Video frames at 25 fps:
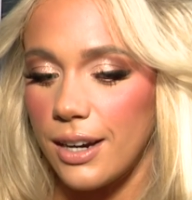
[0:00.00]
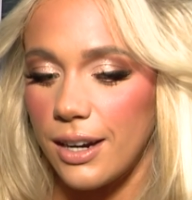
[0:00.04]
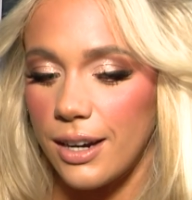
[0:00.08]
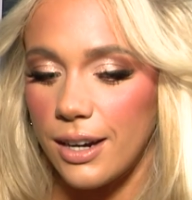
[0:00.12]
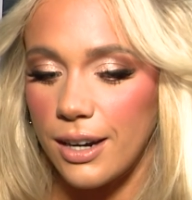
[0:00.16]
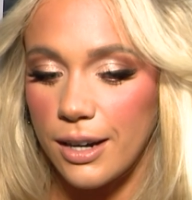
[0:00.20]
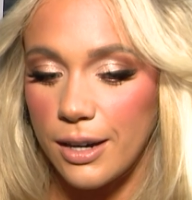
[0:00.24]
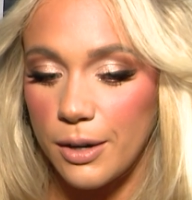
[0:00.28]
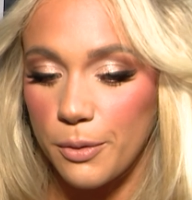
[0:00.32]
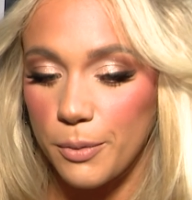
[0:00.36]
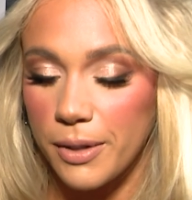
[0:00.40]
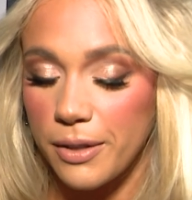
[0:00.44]

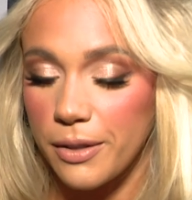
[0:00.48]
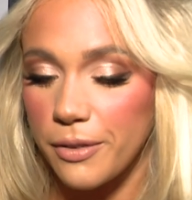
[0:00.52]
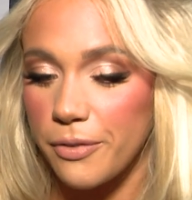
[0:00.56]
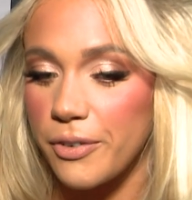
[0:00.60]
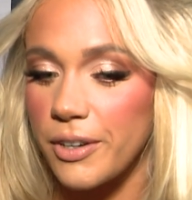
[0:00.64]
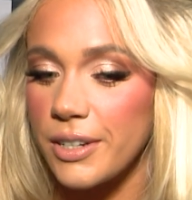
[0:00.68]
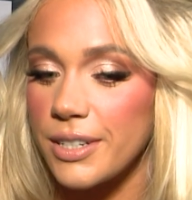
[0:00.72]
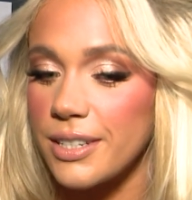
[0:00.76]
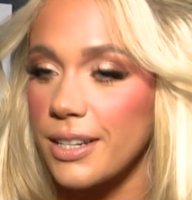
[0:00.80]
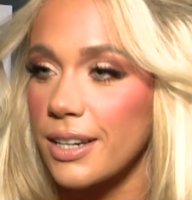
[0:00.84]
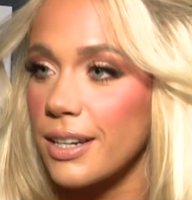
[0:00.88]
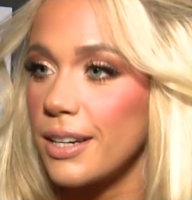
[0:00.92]
Uh, well, the
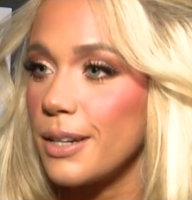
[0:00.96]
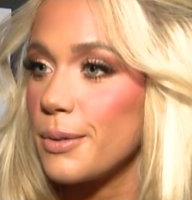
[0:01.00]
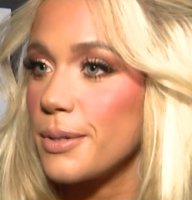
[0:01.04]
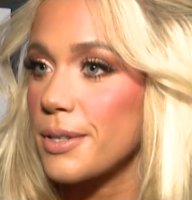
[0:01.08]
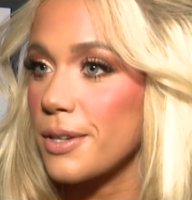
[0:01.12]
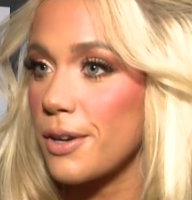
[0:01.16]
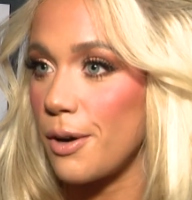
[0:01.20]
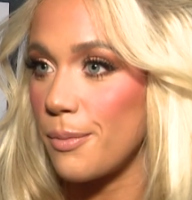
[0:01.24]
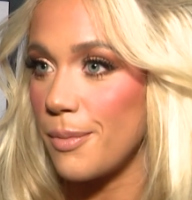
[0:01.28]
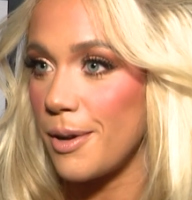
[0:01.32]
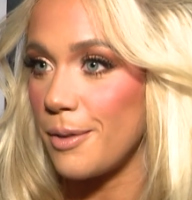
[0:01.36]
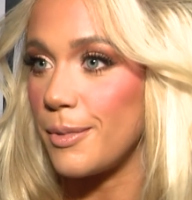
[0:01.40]
first thing I did
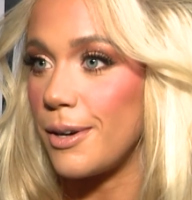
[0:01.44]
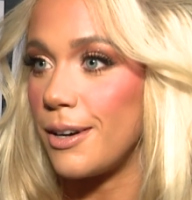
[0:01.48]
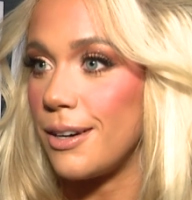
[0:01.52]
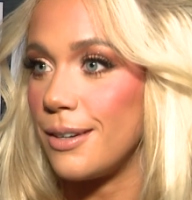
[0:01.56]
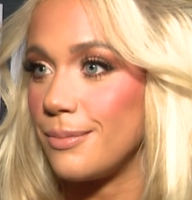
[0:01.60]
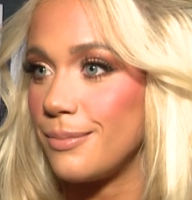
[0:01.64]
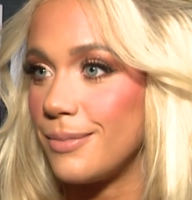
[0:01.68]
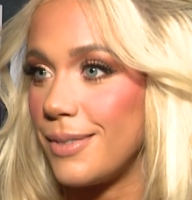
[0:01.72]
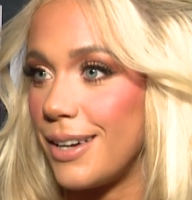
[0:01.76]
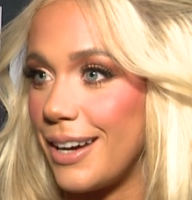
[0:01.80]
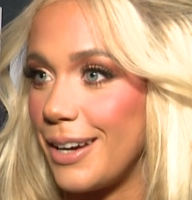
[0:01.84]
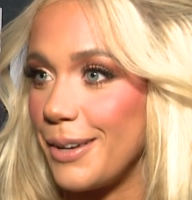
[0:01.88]
was call my
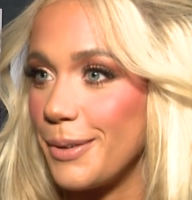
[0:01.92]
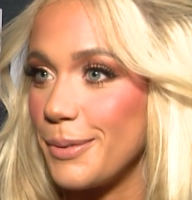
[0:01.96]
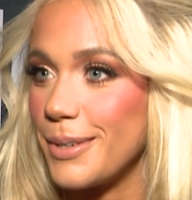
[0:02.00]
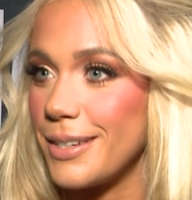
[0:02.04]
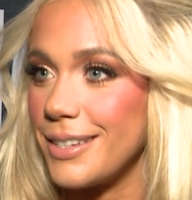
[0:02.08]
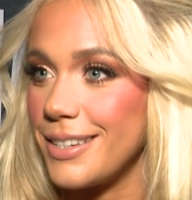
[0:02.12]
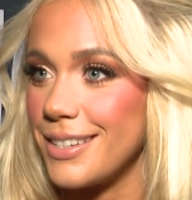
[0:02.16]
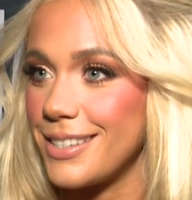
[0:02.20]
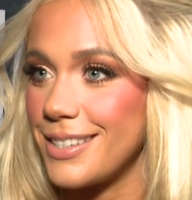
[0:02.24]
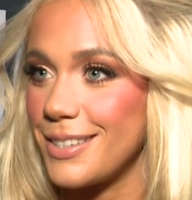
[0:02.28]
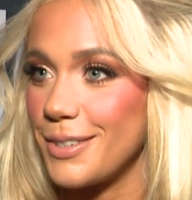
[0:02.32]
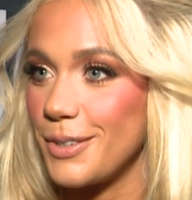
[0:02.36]
mom. I
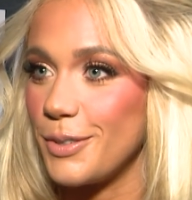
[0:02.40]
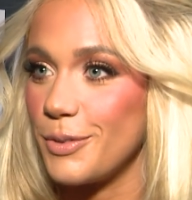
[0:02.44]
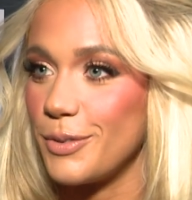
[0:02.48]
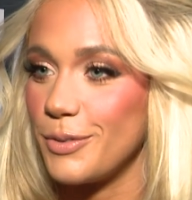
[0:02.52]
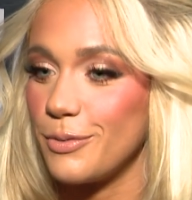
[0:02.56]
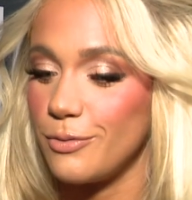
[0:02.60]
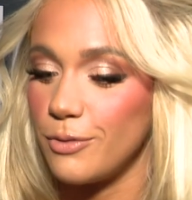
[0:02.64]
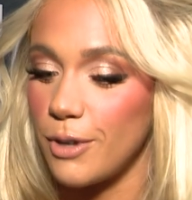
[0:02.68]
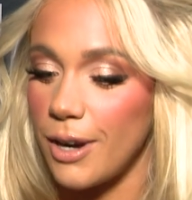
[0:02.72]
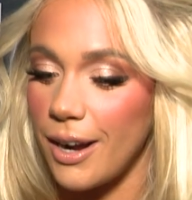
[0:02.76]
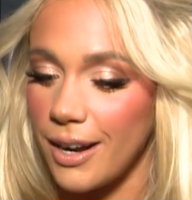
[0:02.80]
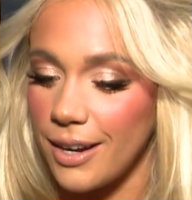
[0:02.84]
was
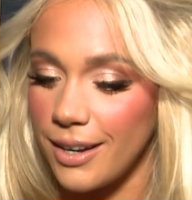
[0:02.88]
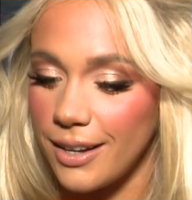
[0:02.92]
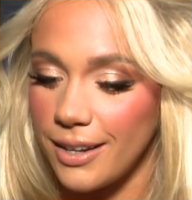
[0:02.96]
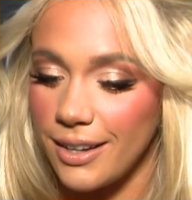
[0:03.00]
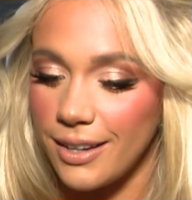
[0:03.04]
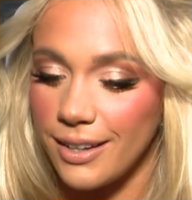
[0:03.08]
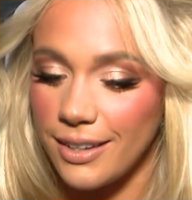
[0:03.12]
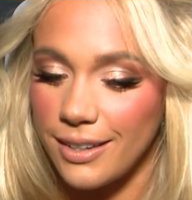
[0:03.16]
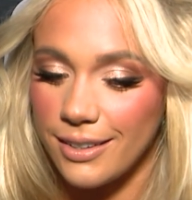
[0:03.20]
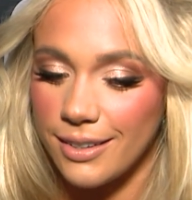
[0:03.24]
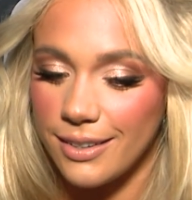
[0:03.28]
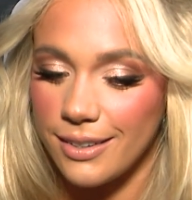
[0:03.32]

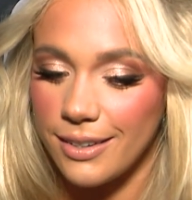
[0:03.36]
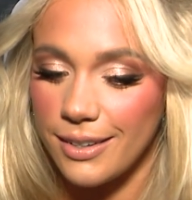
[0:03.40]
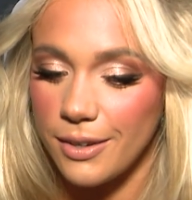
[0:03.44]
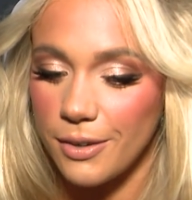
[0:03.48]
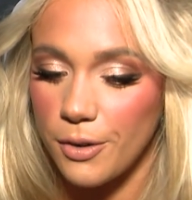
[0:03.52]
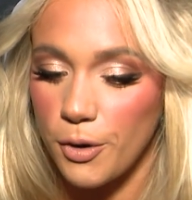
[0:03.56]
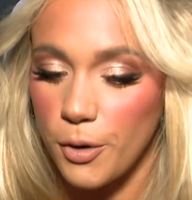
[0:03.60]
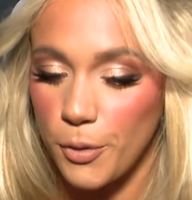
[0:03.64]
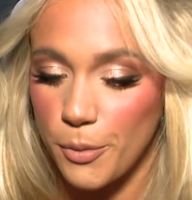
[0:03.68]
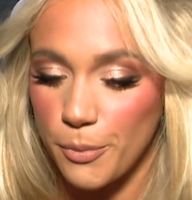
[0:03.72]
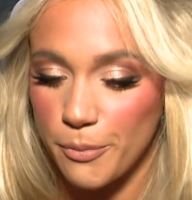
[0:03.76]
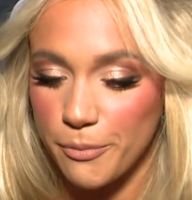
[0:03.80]
riding
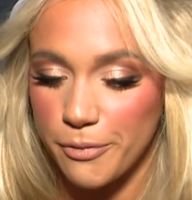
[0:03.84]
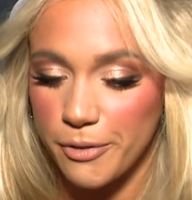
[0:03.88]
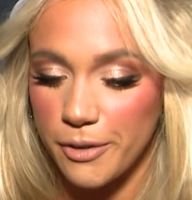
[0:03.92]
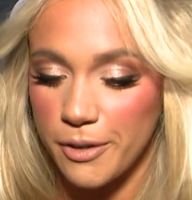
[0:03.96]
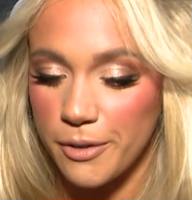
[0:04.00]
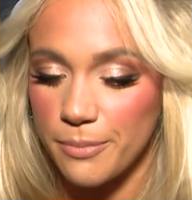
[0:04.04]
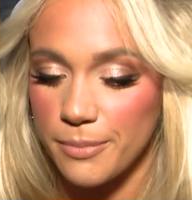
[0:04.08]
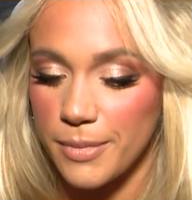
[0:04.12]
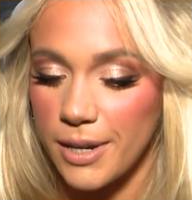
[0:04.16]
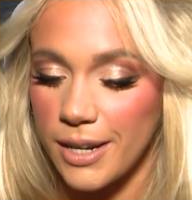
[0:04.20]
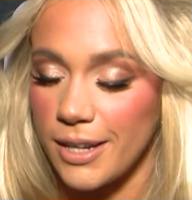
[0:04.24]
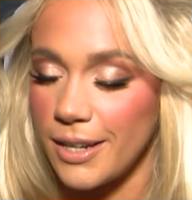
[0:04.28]
home
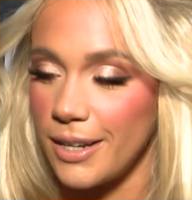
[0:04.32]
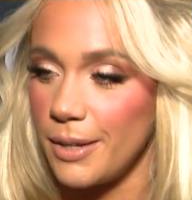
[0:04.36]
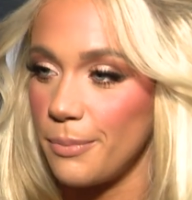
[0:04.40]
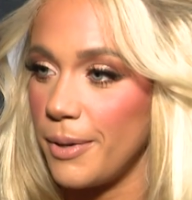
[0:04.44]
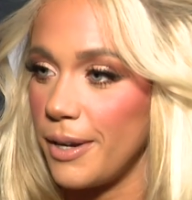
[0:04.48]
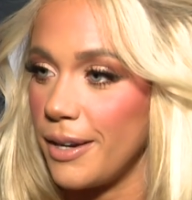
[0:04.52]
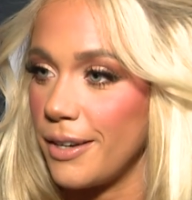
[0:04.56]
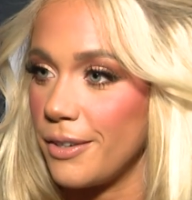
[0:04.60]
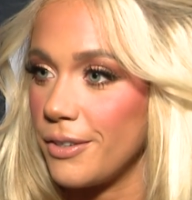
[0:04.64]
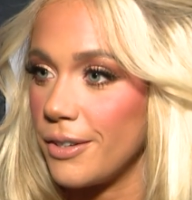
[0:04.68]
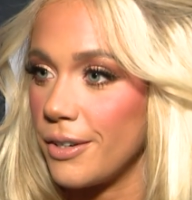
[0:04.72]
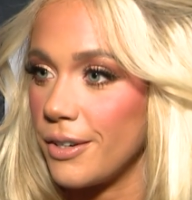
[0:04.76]
from my
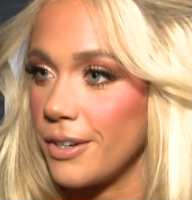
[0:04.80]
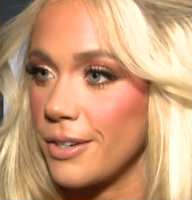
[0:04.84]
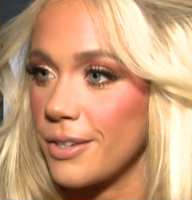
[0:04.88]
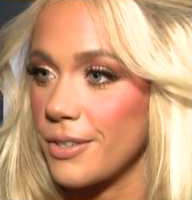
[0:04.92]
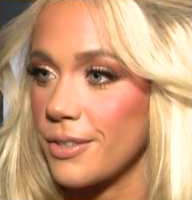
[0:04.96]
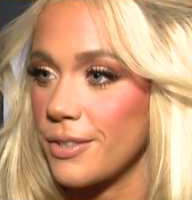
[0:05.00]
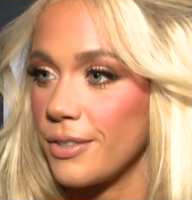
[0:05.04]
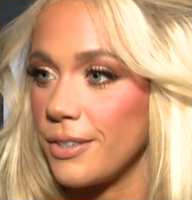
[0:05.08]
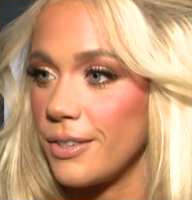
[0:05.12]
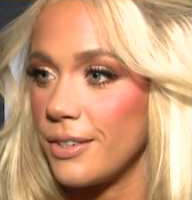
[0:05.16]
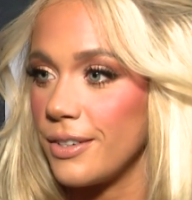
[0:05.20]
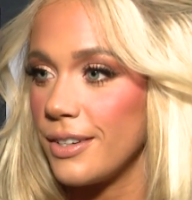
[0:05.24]
band
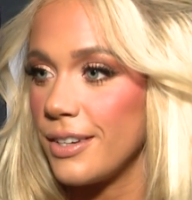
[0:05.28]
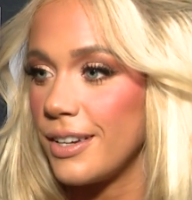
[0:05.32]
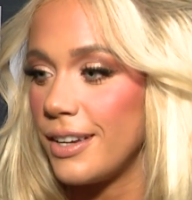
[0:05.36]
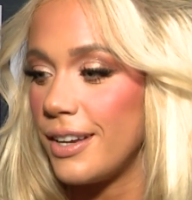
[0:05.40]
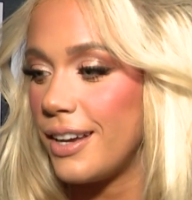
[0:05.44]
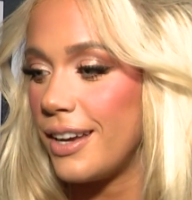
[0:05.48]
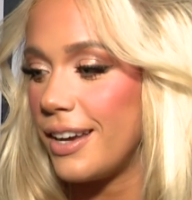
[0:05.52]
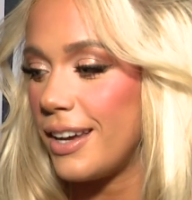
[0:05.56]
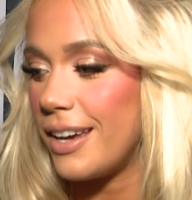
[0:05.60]
rehearsal,